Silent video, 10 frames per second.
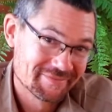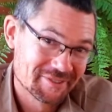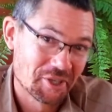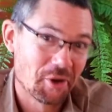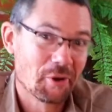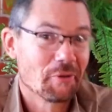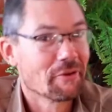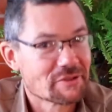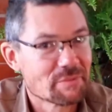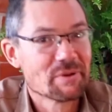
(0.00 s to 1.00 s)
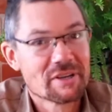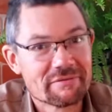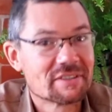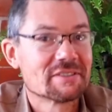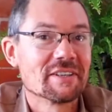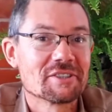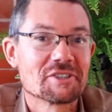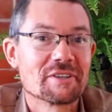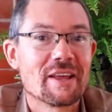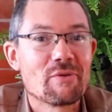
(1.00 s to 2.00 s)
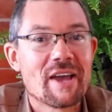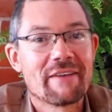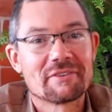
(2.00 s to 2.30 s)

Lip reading: So there's a bit of distinction that we have